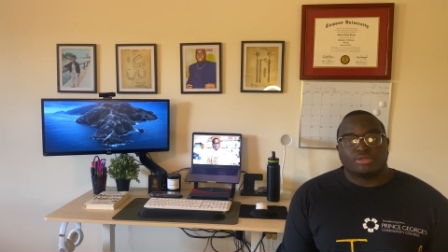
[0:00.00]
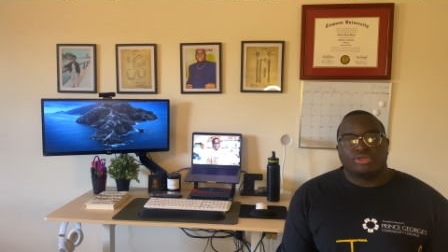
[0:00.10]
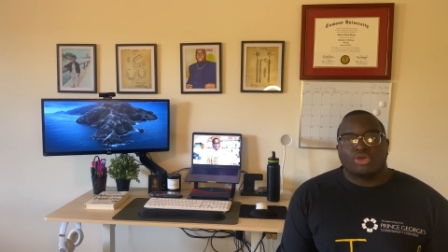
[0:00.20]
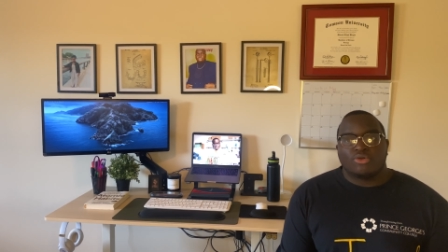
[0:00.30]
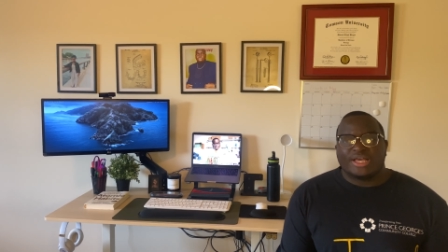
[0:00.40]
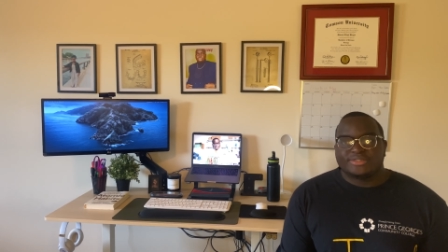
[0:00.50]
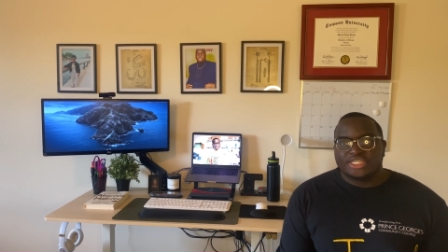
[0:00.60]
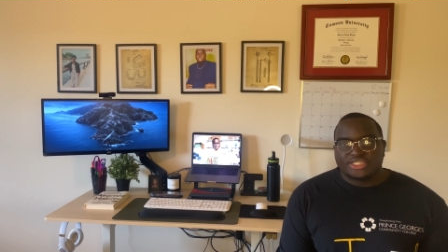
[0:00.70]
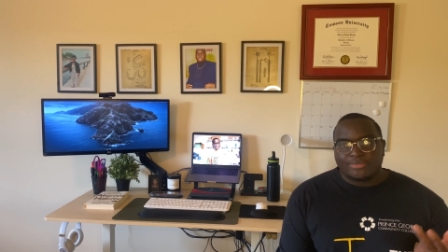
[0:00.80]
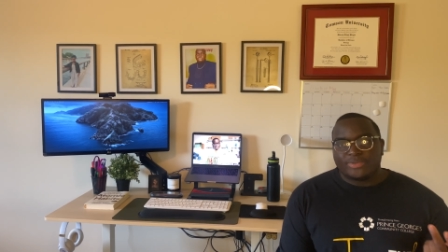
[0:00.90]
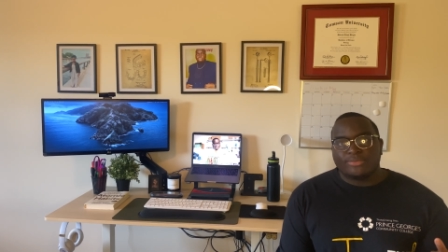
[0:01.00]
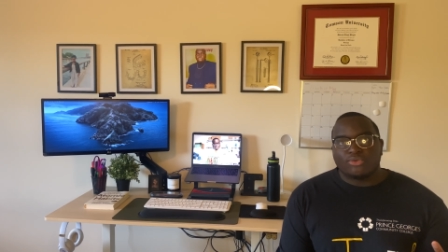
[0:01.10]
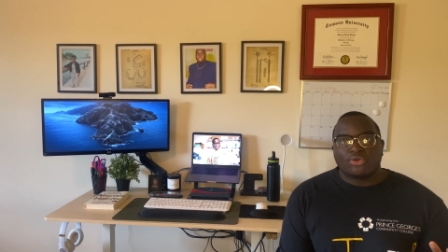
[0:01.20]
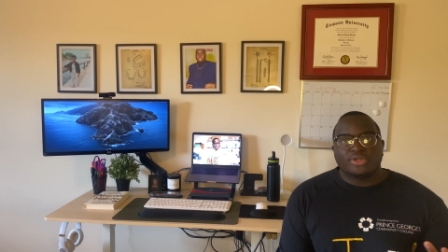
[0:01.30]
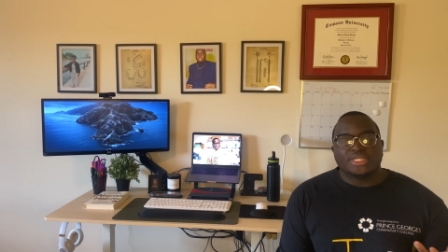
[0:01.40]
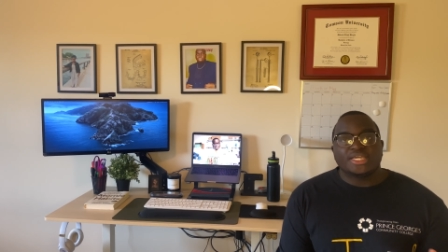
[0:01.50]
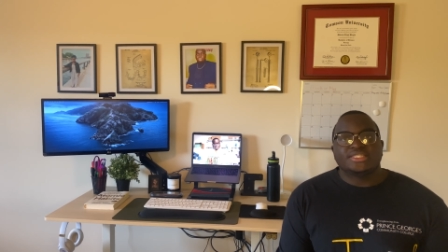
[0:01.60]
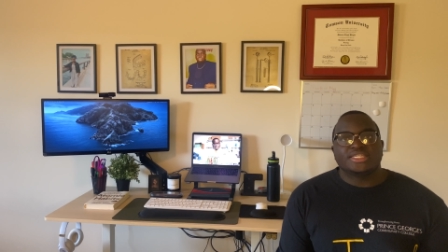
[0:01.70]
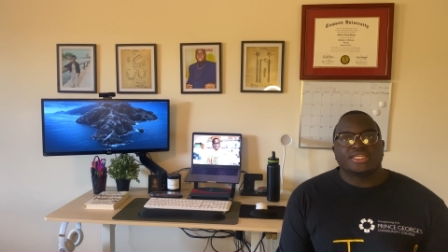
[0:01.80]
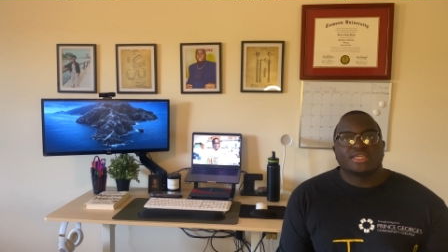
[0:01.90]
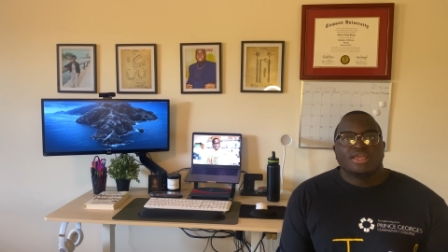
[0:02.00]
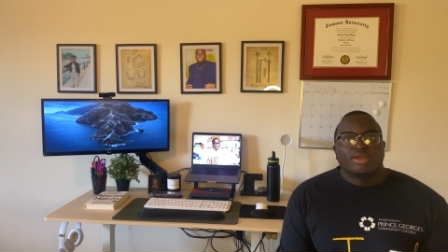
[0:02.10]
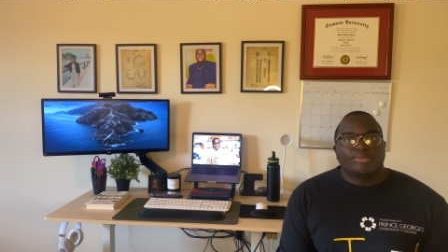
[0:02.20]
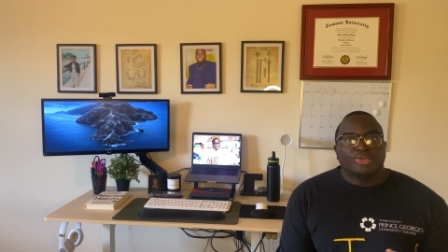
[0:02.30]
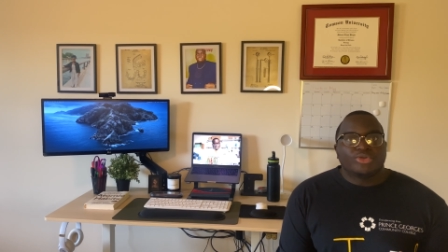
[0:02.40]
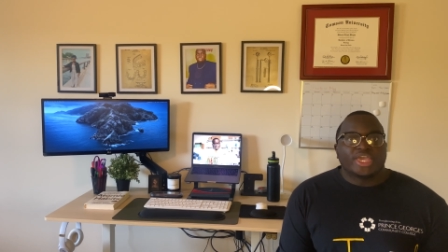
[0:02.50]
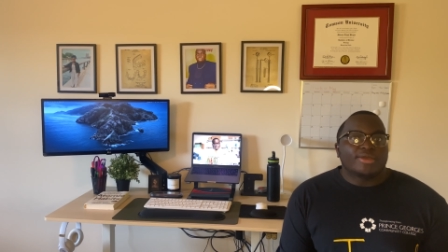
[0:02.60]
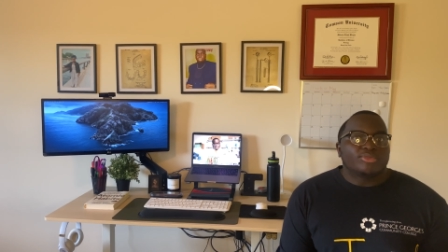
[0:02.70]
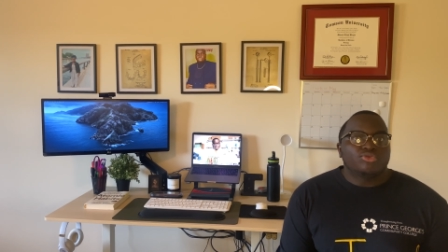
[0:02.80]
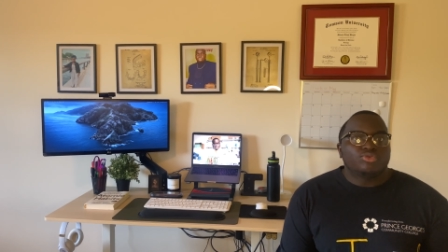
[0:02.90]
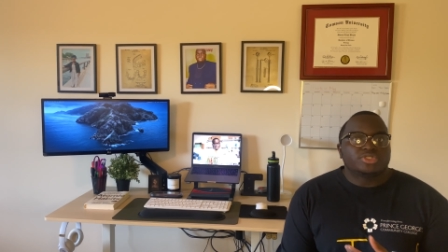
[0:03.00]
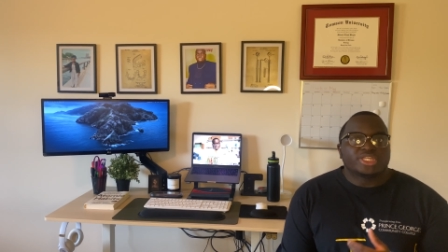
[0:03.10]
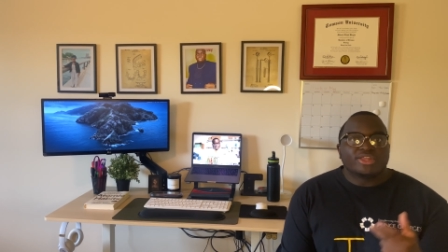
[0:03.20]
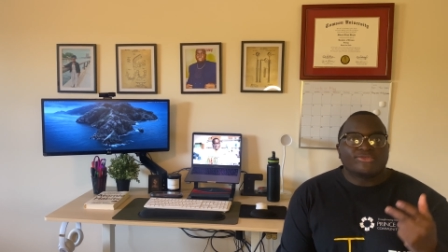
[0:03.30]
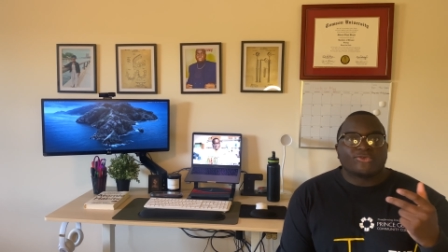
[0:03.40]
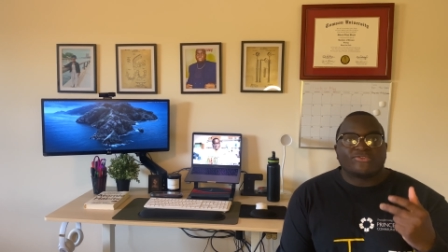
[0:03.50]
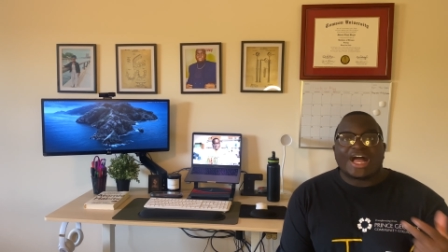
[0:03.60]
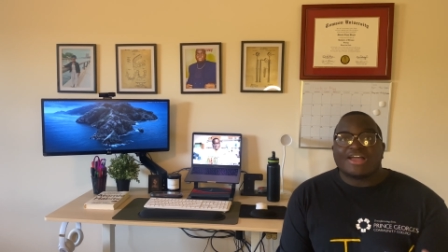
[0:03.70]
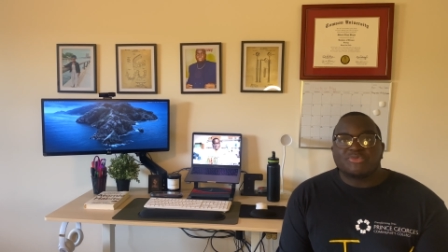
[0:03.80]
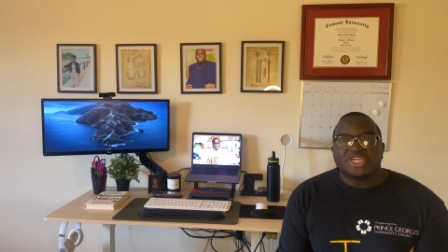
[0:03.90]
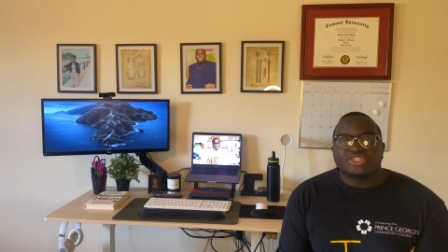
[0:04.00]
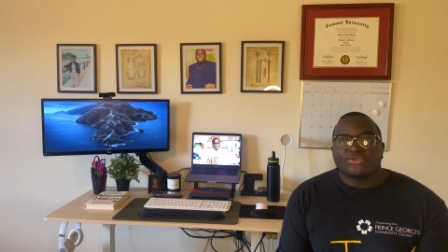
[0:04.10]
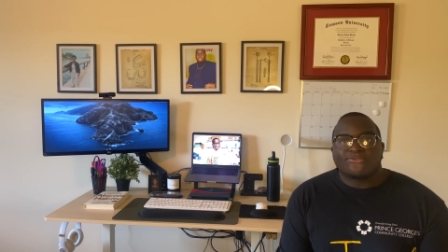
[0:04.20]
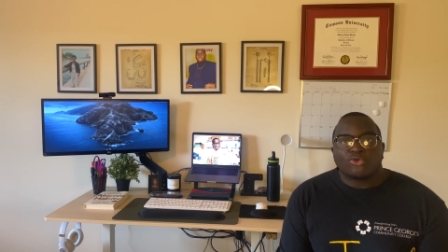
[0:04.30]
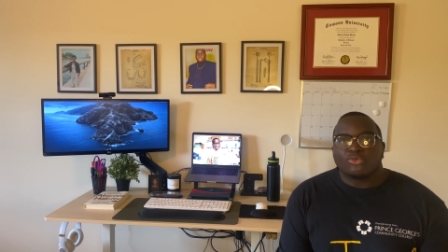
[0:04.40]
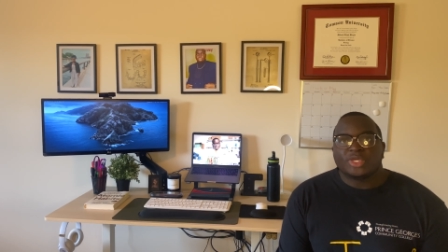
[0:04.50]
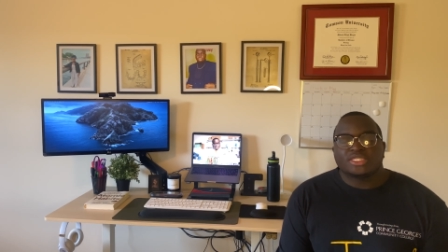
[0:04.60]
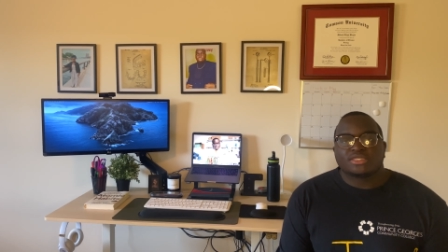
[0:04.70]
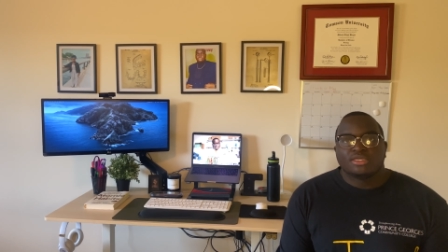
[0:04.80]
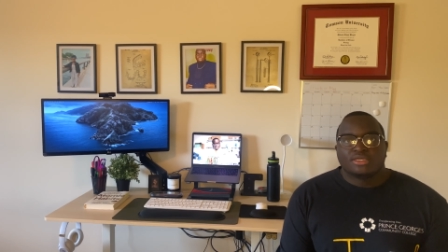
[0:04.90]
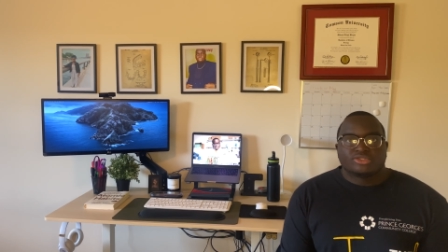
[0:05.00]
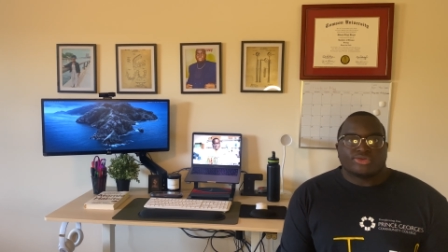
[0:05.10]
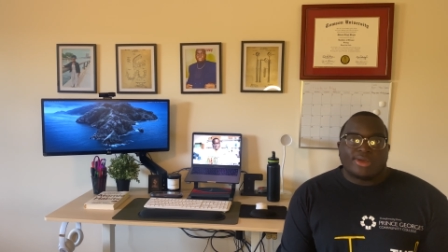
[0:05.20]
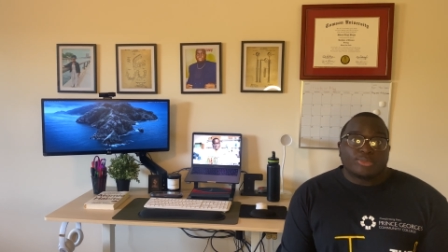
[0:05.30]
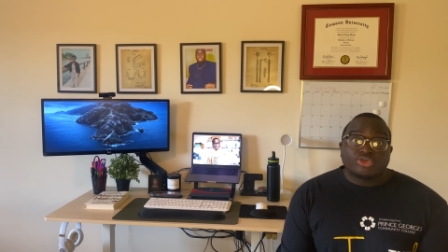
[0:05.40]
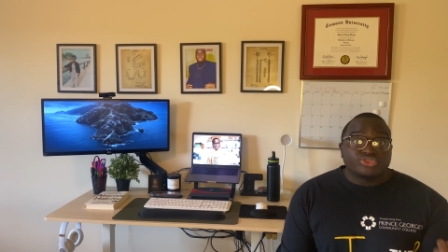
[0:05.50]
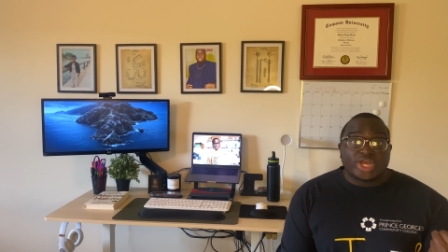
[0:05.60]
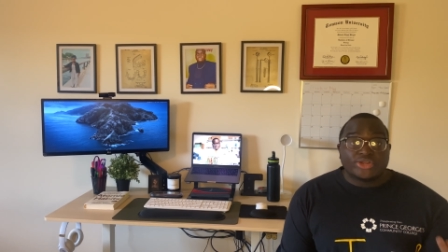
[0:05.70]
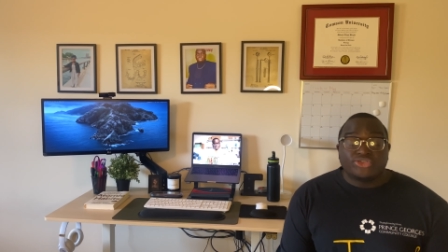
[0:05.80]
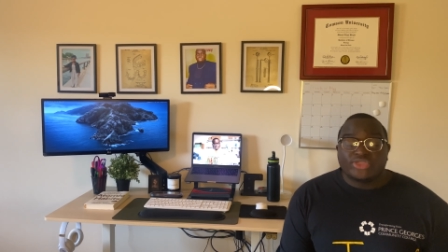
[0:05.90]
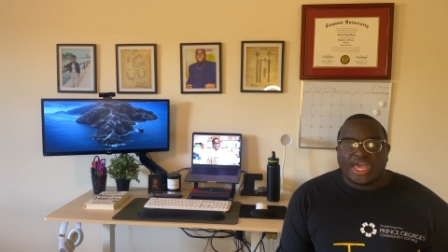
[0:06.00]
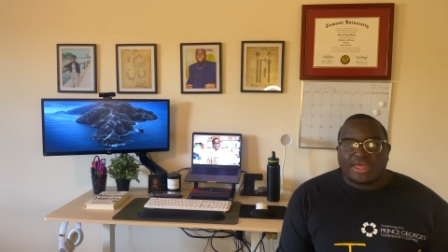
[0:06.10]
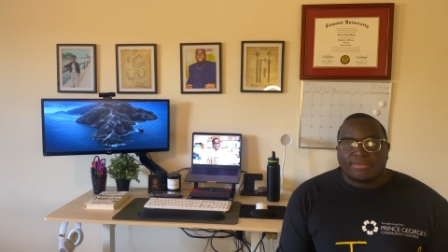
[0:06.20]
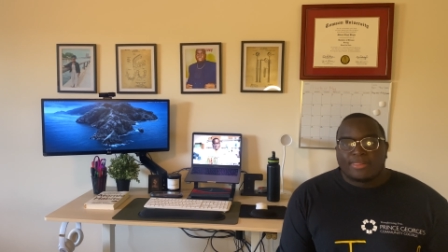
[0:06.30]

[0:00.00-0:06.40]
You know, I seen some people on D A T boot camp who study for five weeks or four weeks. So I'm gonna try to do that.